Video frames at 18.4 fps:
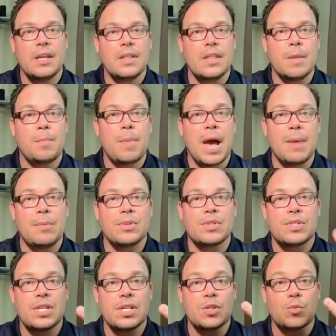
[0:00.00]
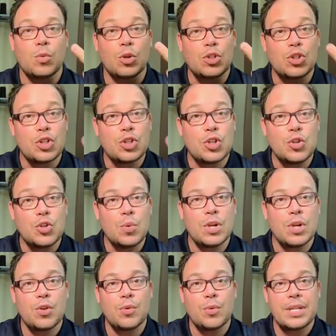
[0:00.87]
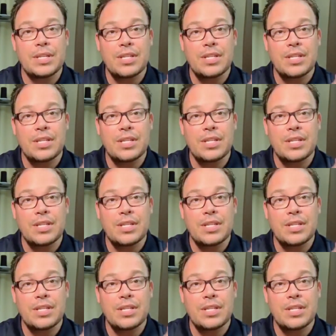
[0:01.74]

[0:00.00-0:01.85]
The Bible says we're to agree,